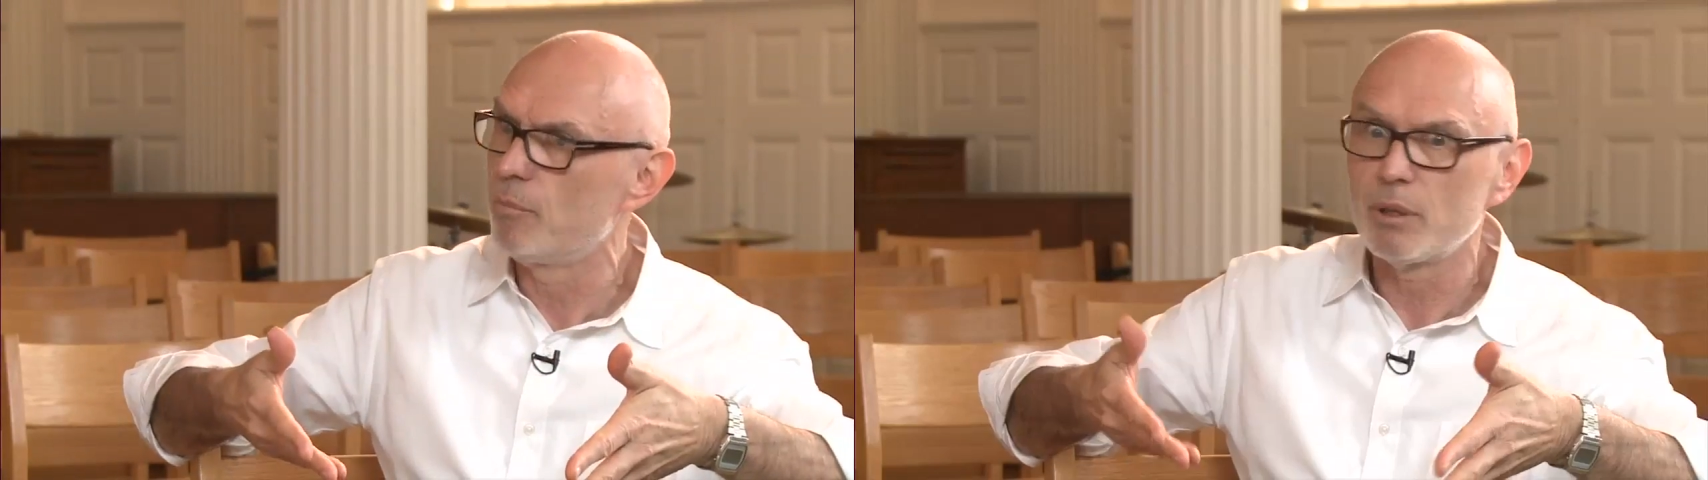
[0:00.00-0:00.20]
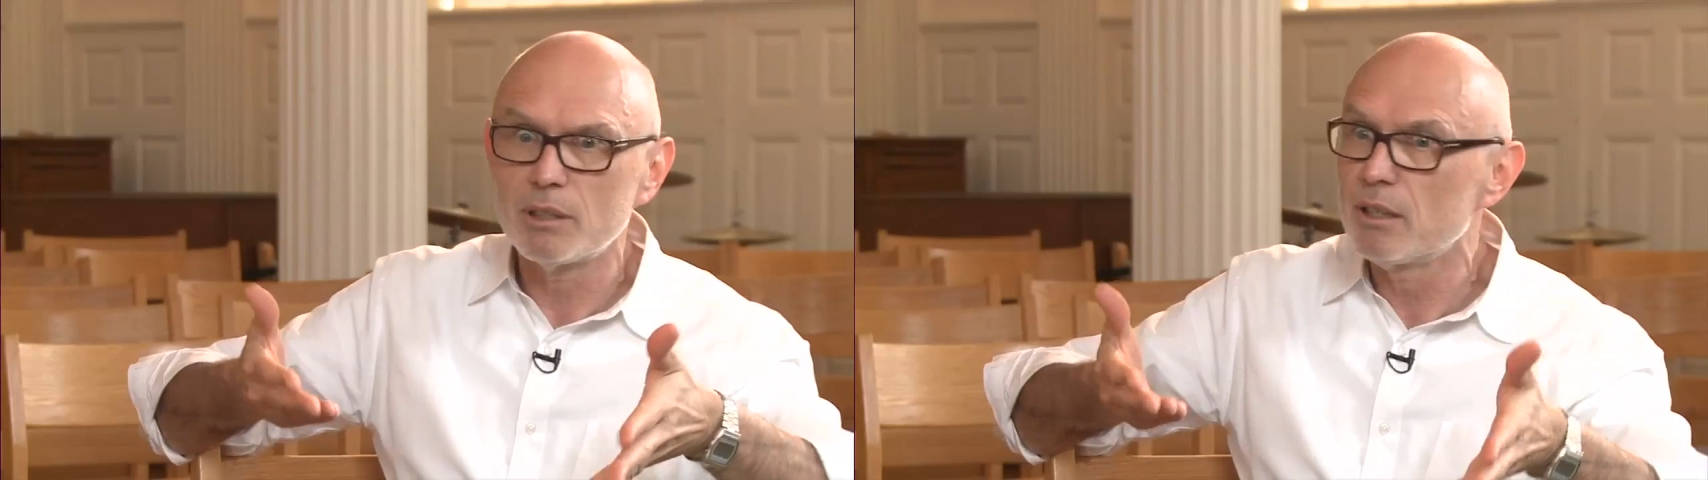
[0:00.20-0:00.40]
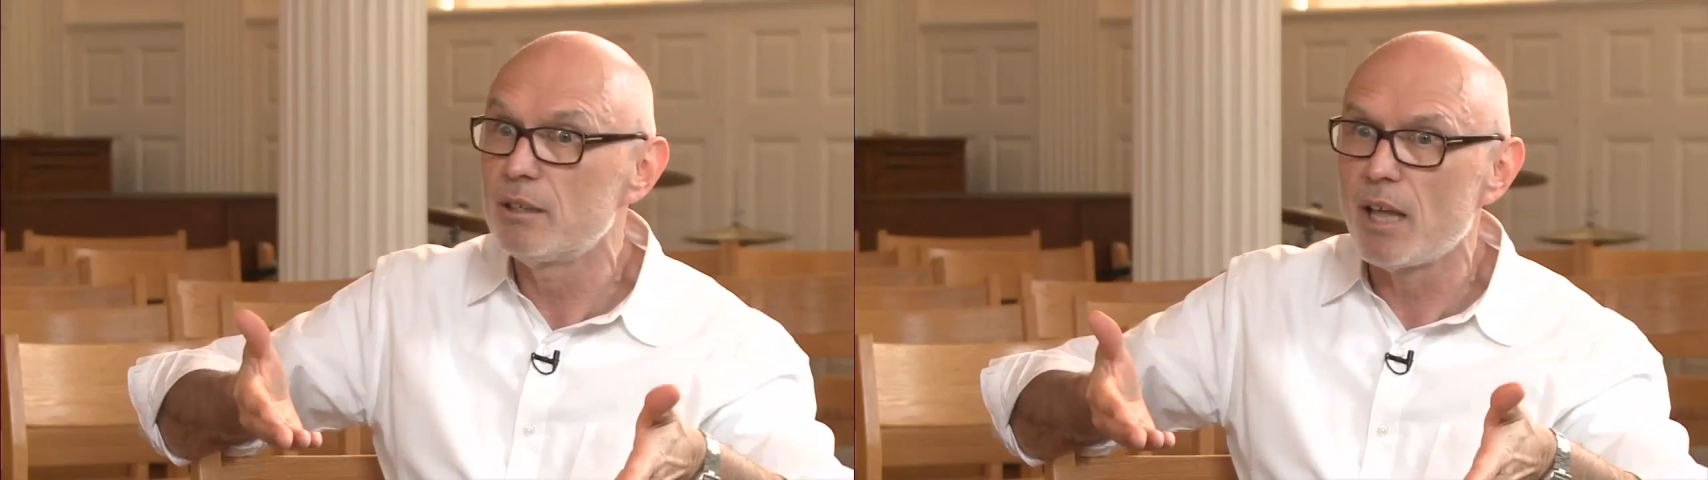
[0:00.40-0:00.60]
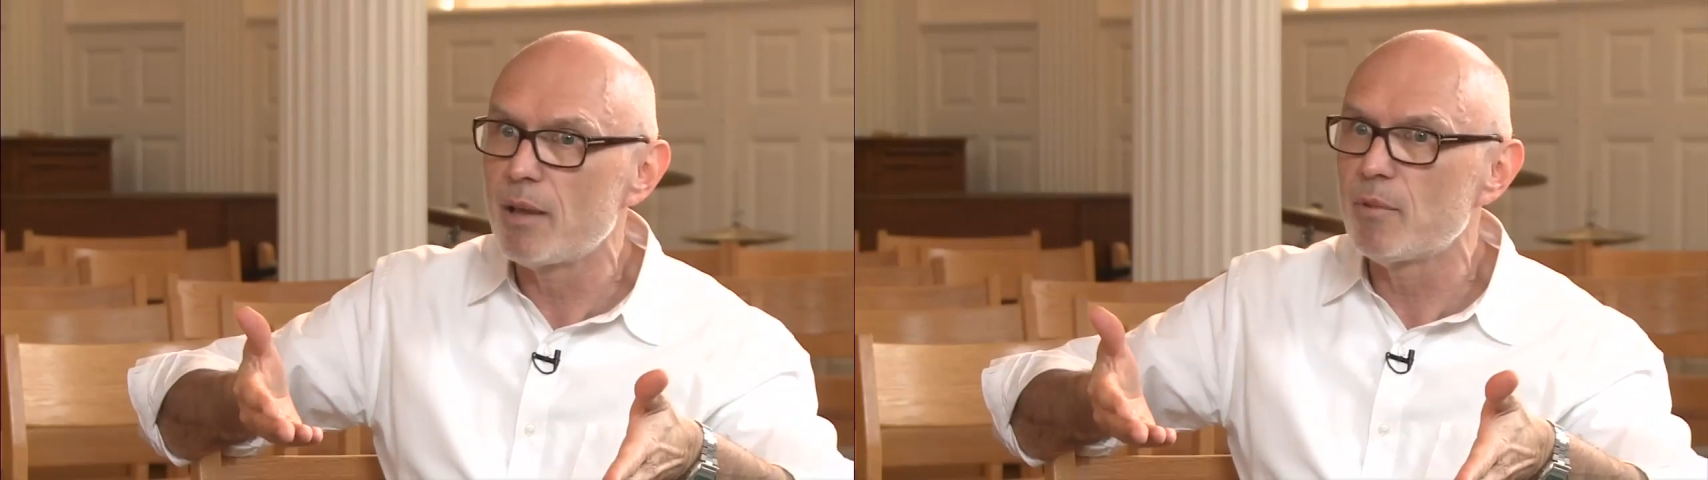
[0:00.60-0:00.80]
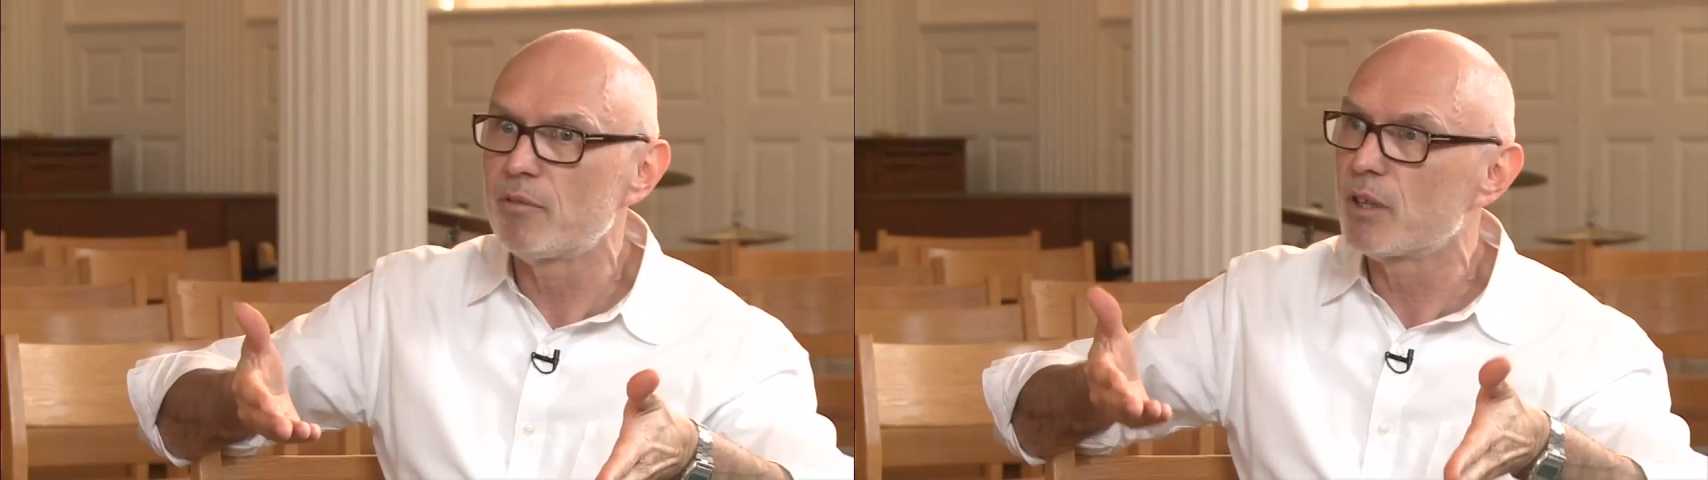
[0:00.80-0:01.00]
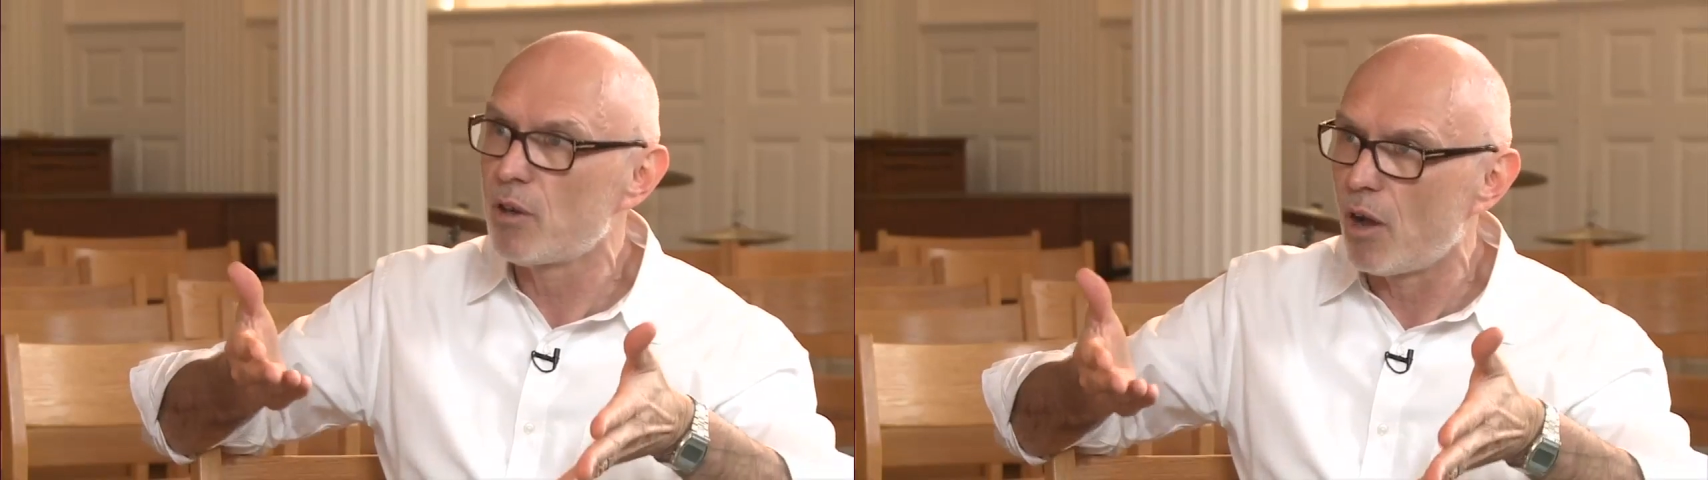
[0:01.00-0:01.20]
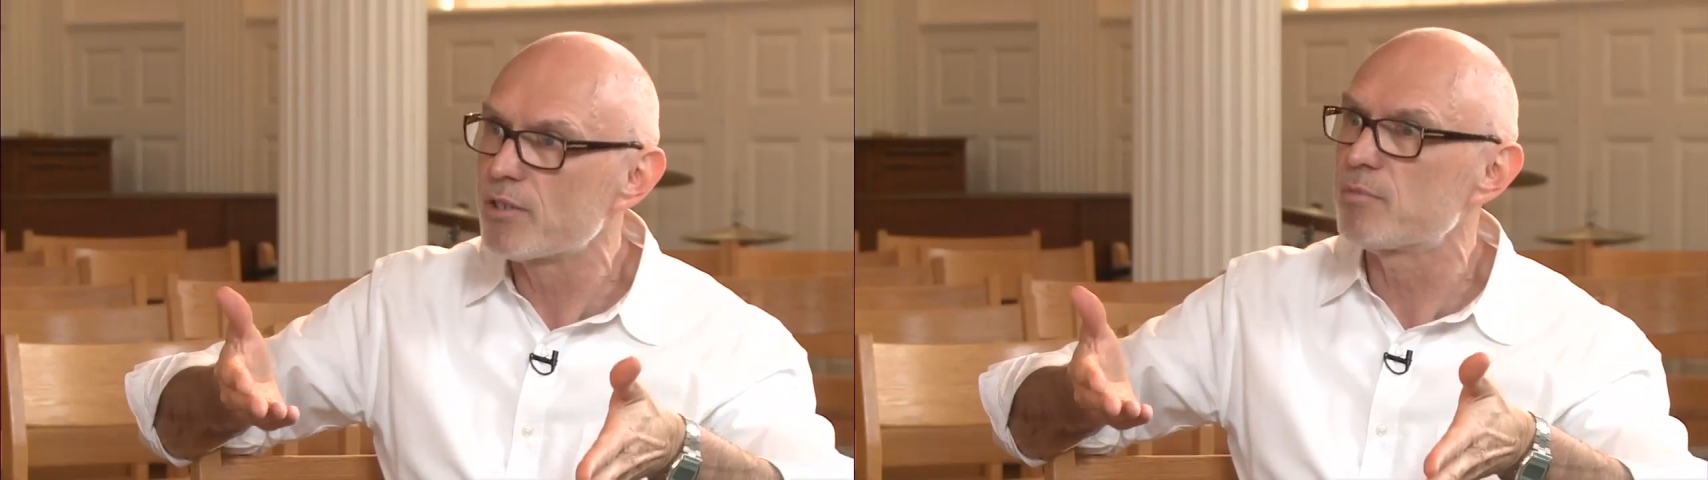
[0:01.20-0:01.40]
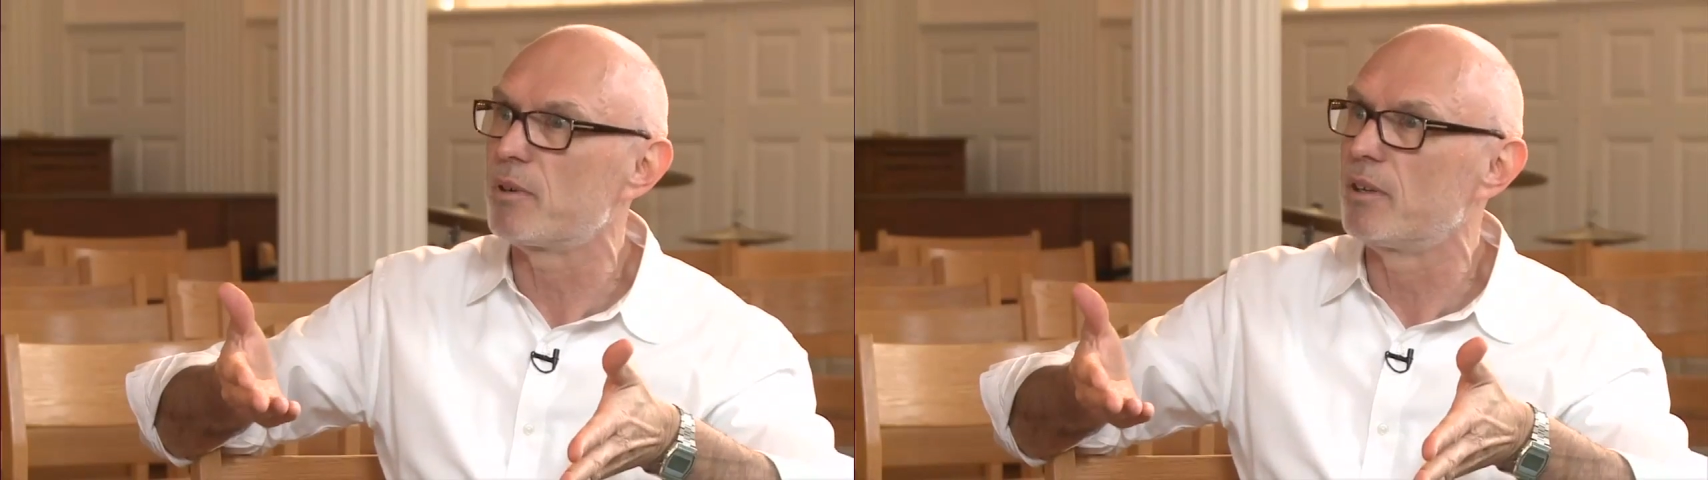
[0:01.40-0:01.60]
but in the name of the
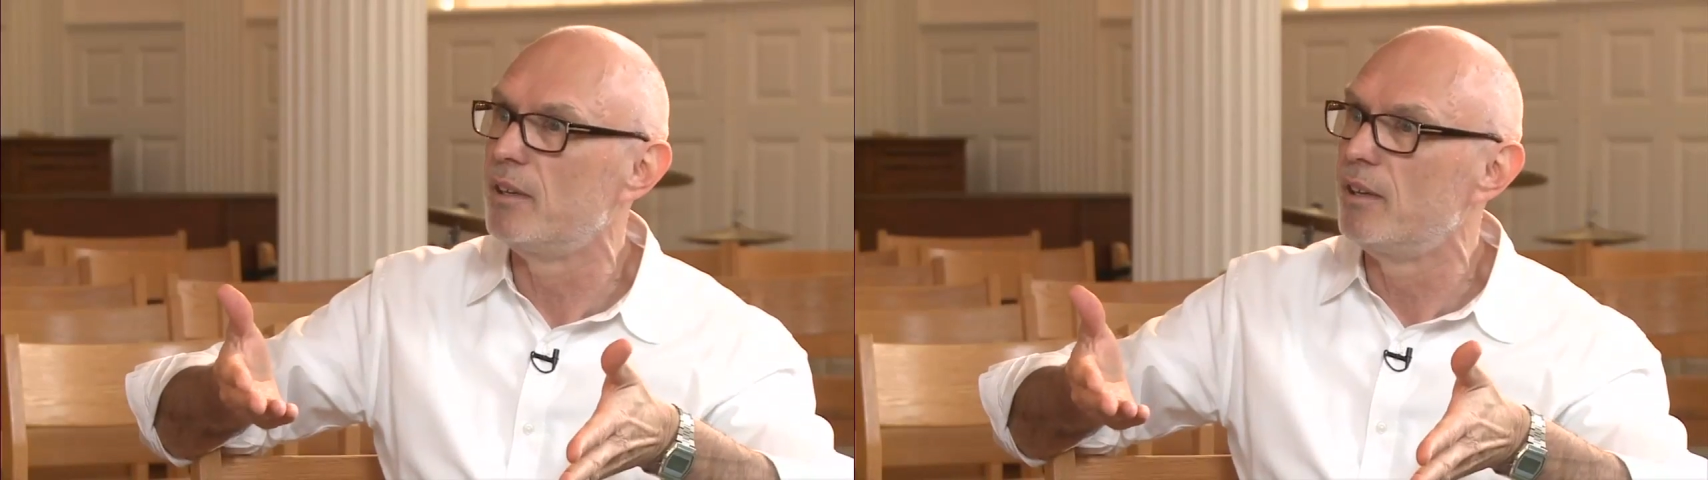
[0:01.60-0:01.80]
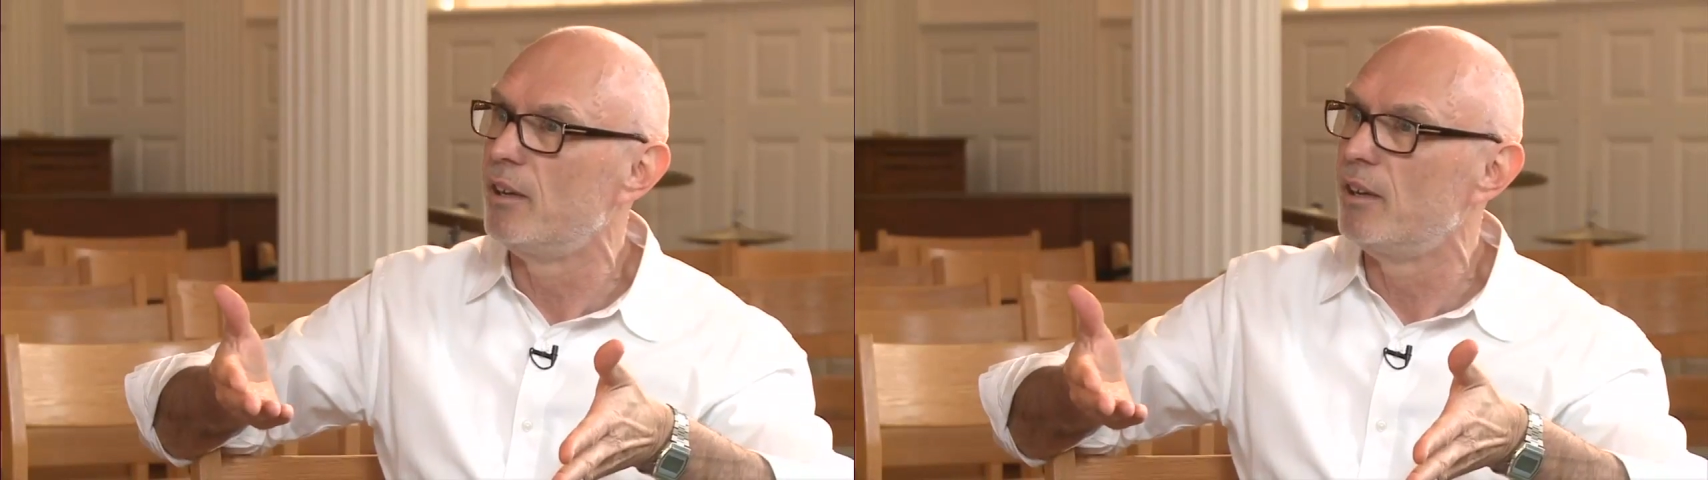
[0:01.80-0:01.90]
gospel